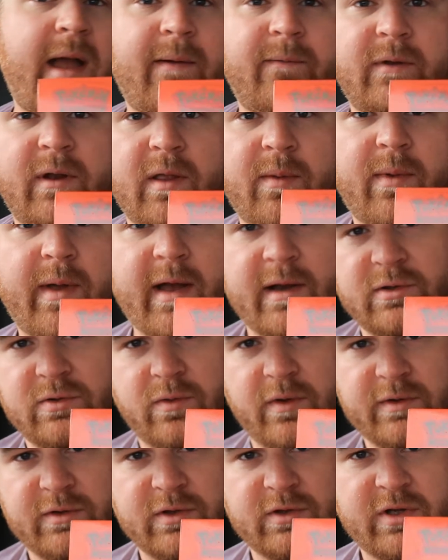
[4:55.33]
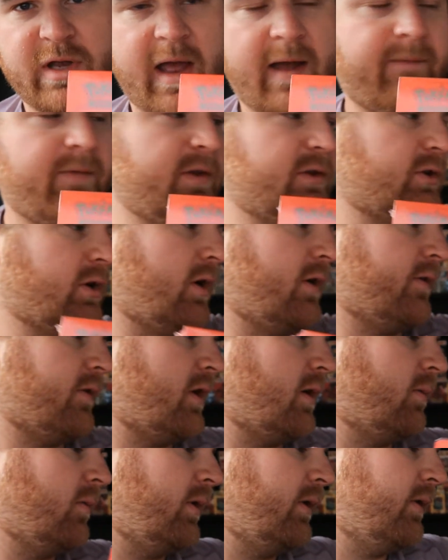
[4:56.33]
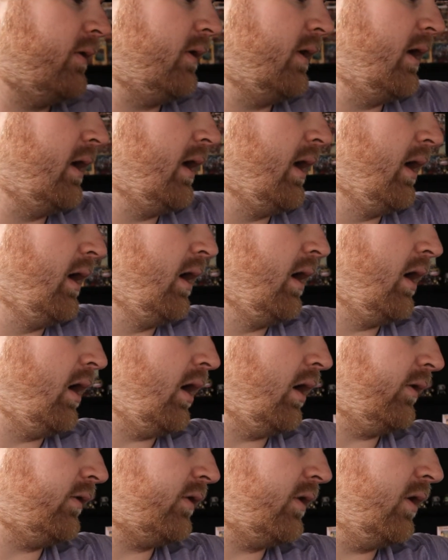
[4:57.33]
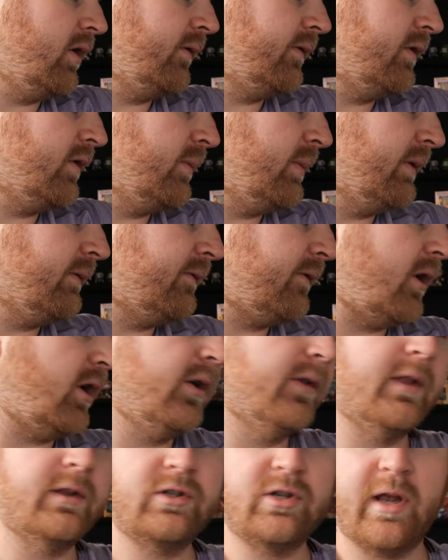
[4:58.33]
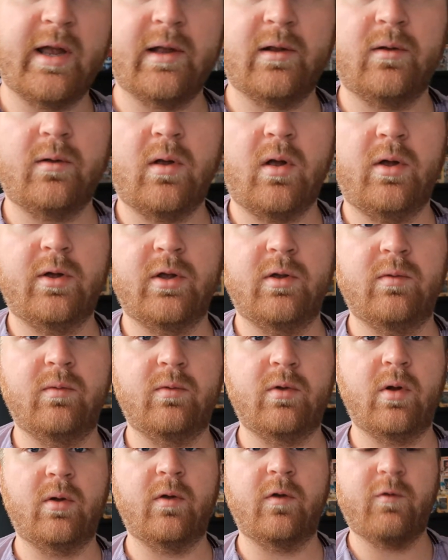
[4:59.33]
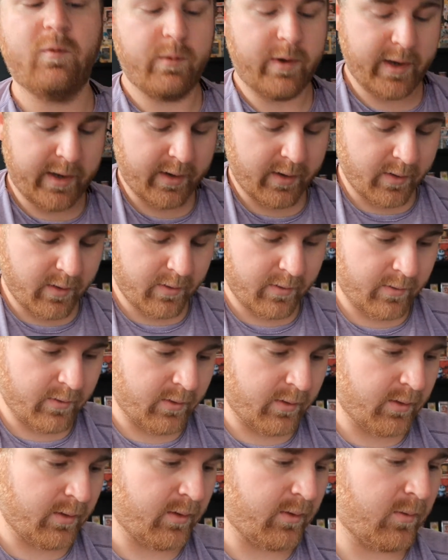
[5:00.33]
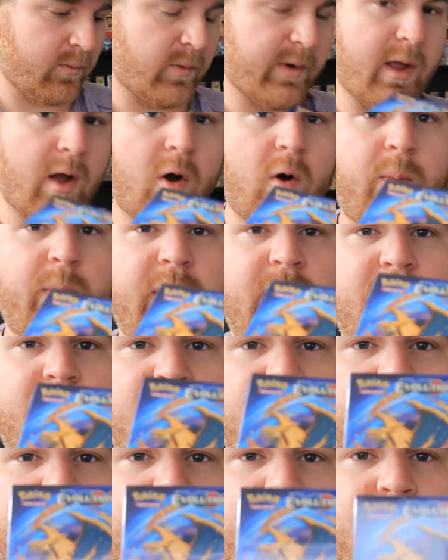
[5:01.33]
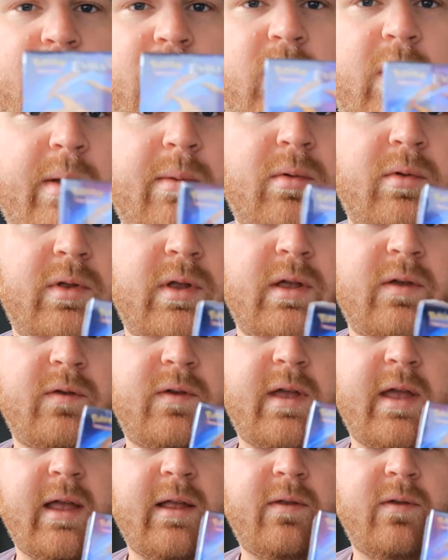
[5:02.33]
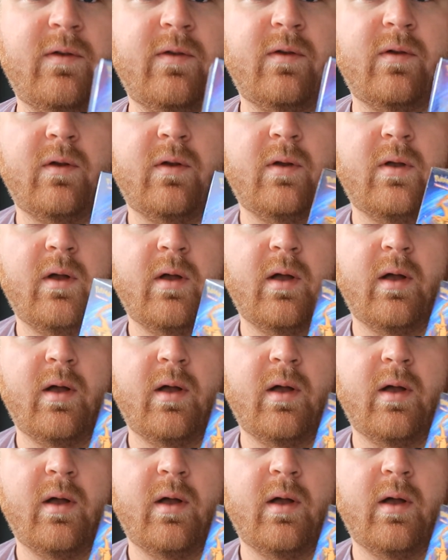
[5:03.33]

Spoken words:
have any Blastoise, just have the Charizard ones. Also, if you've been following the channel at all, you've noticed we opened the pre-release kits.